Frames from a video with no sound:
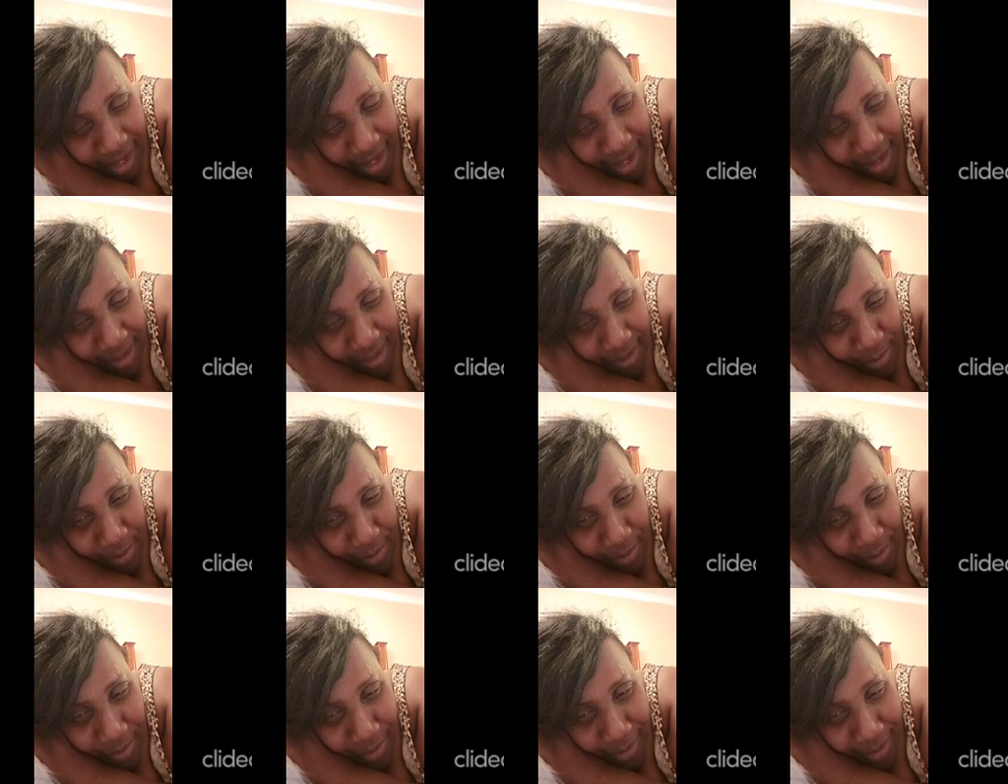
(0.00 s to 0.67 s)

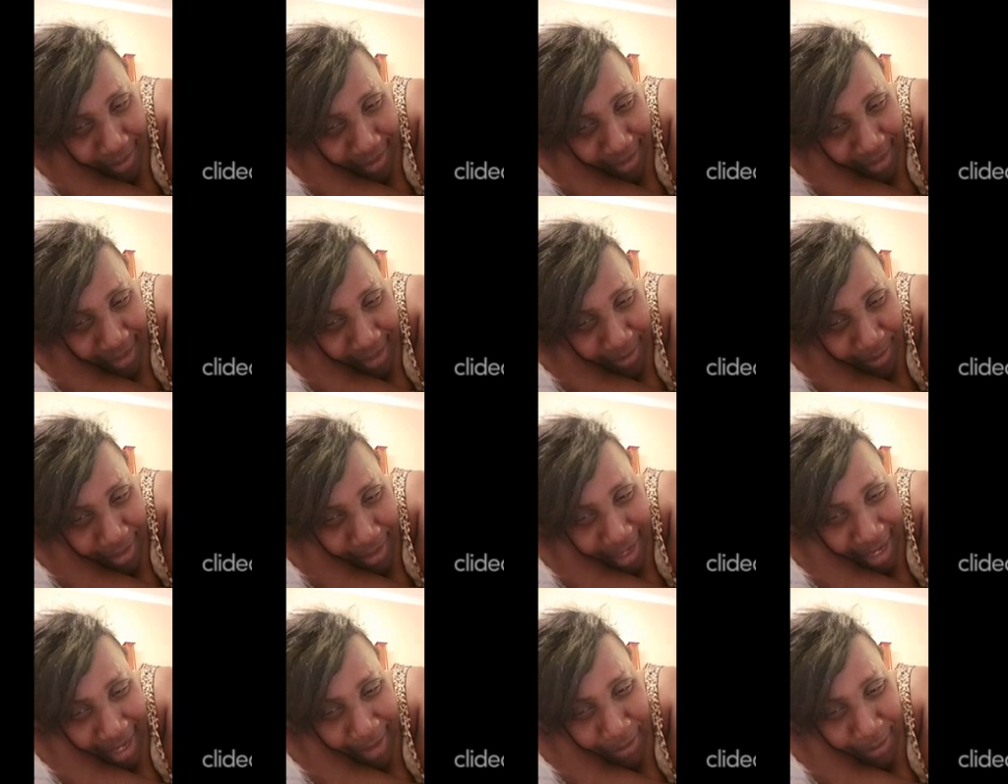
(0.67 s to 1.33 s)
IMO.
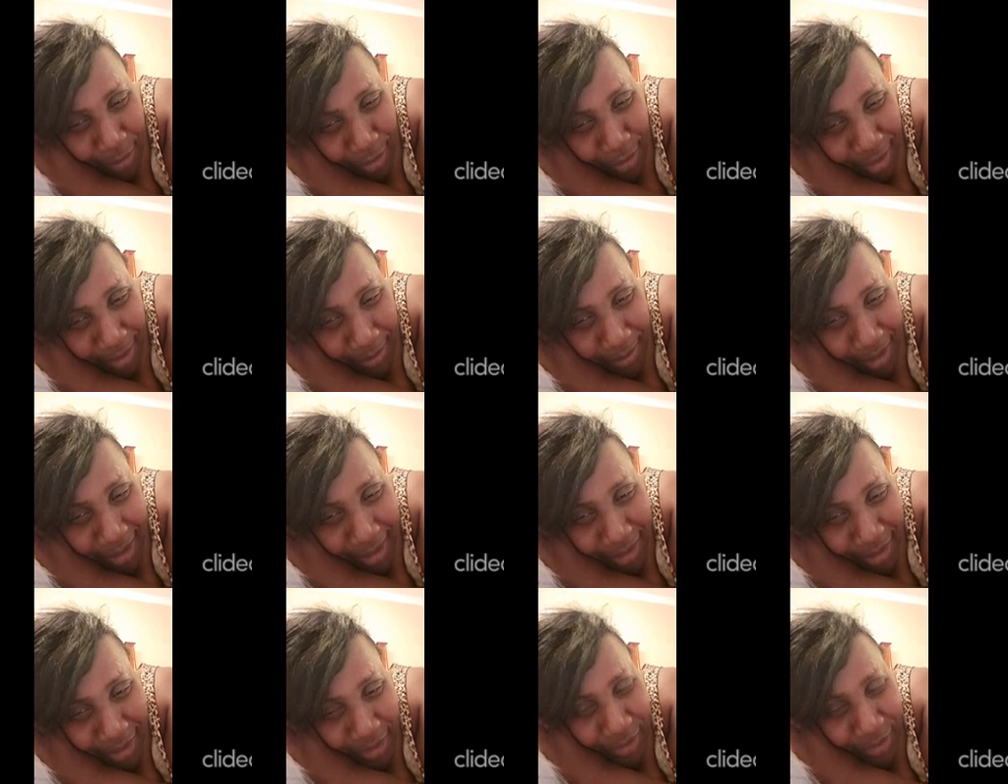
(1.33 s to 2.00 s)
IMO, your
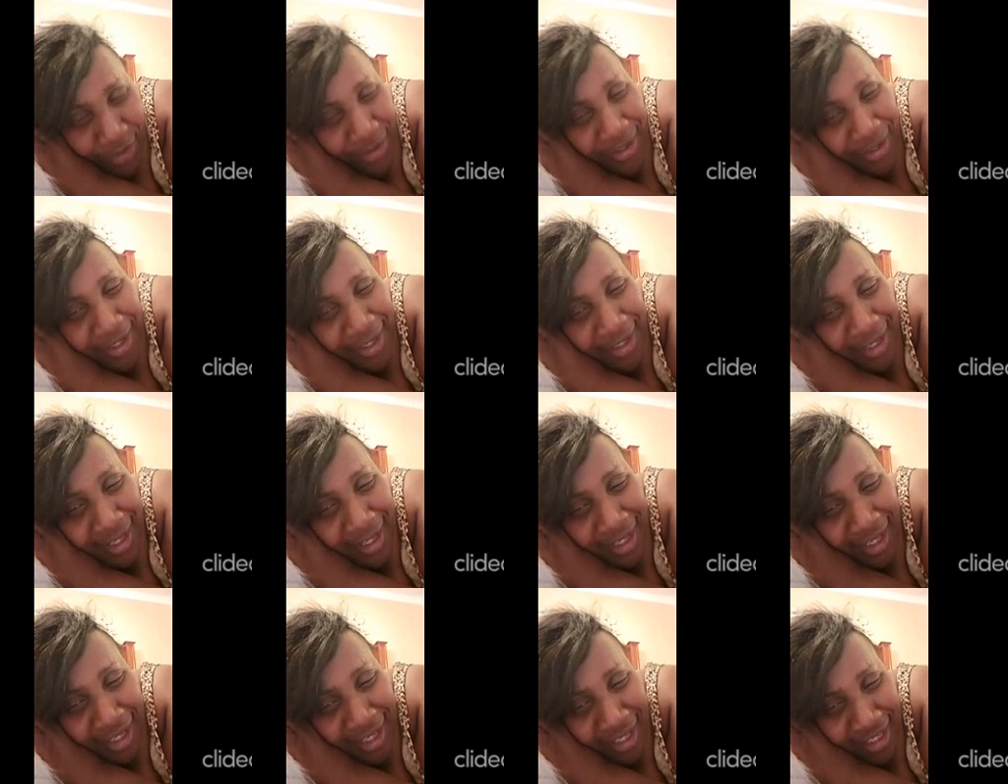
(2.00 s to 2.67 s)
body, no?
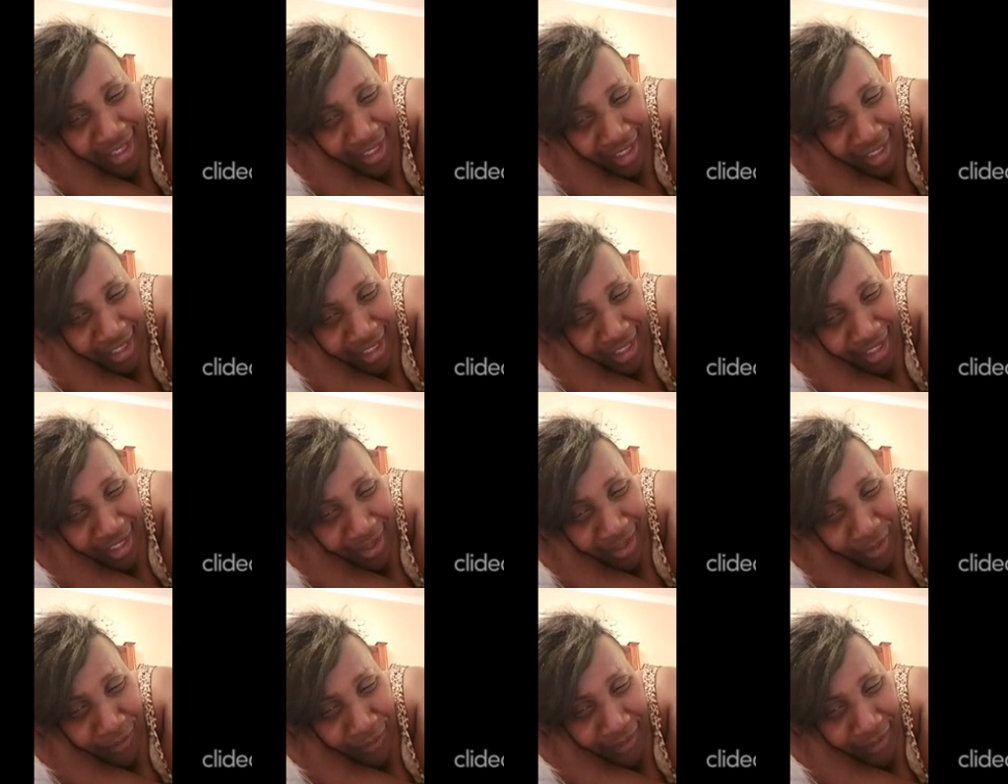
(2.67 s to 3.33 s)
Yeah,
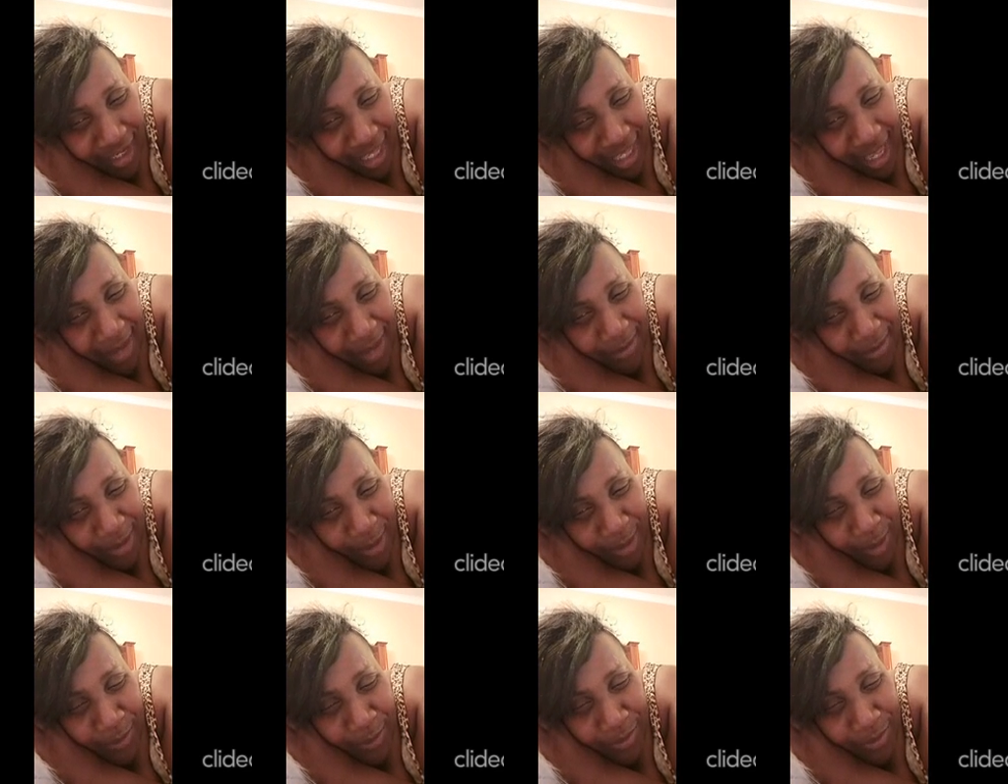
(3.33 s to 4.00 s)
yeah, over here,
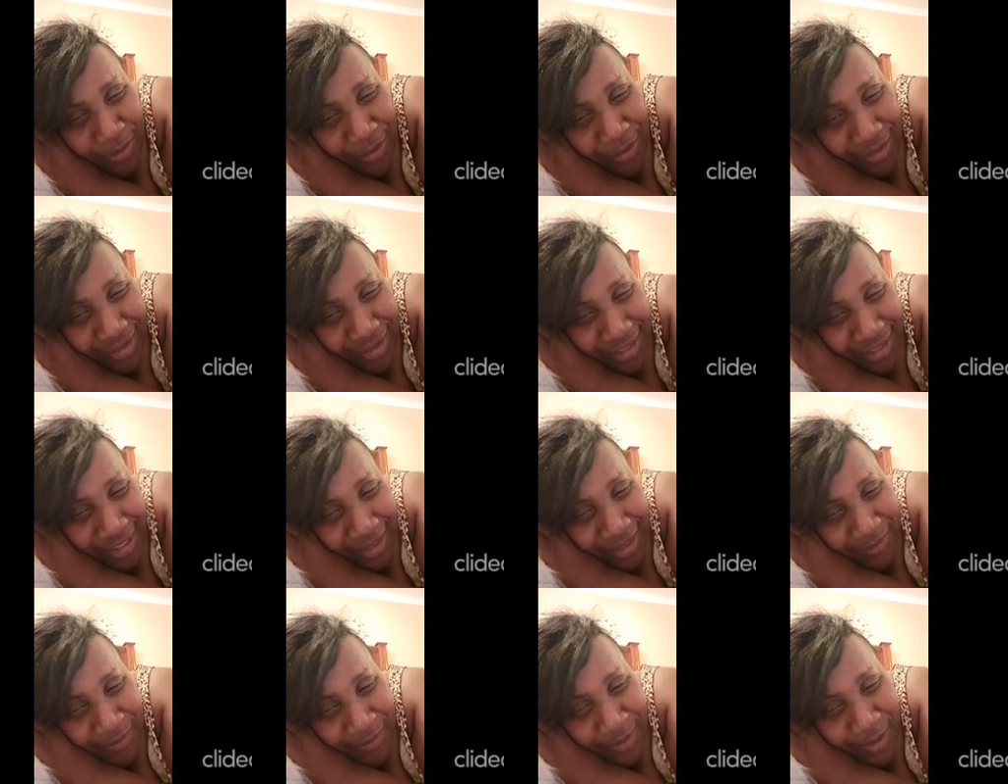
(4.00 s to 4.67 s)
big up
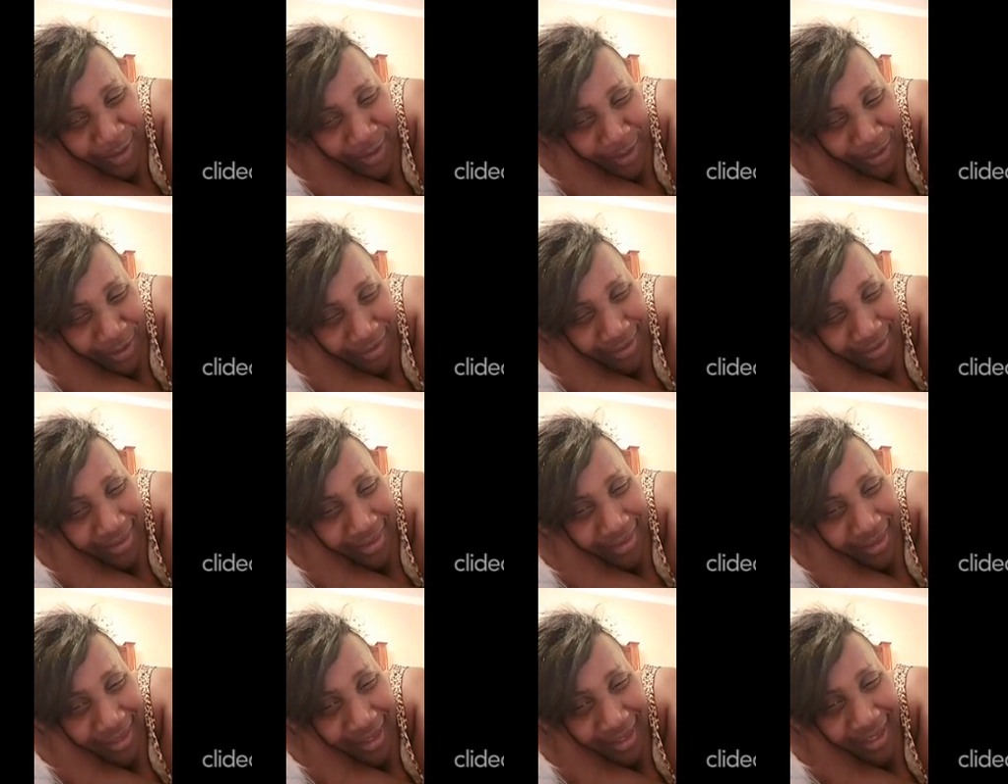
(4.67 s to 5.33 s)
13
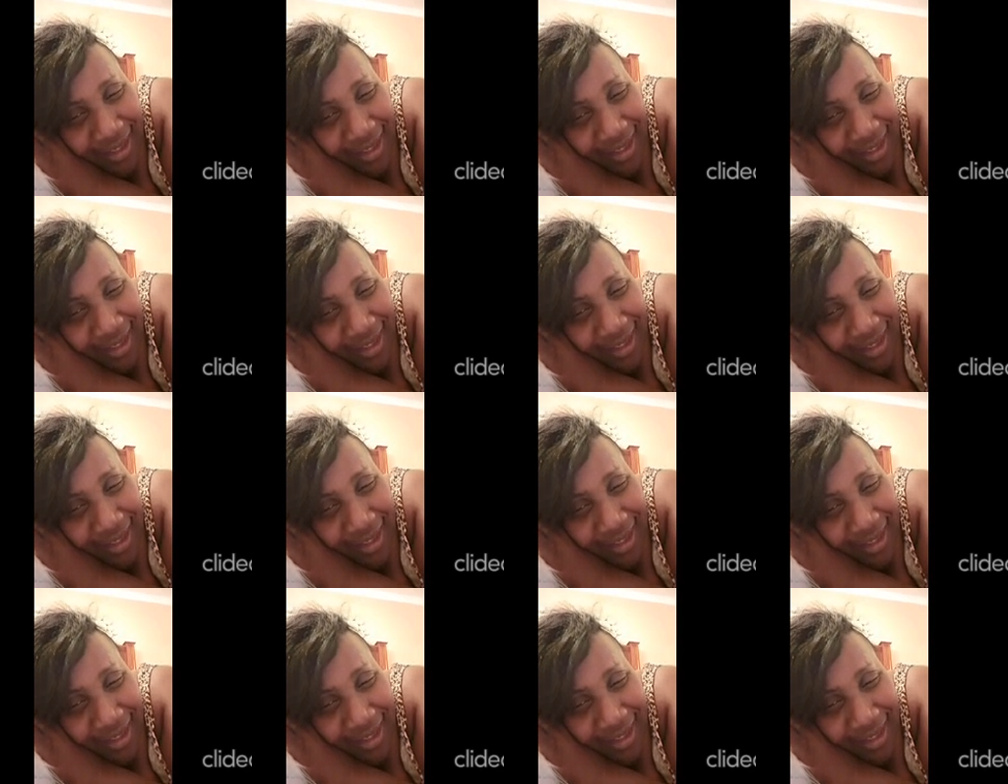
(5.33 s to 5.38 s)
because.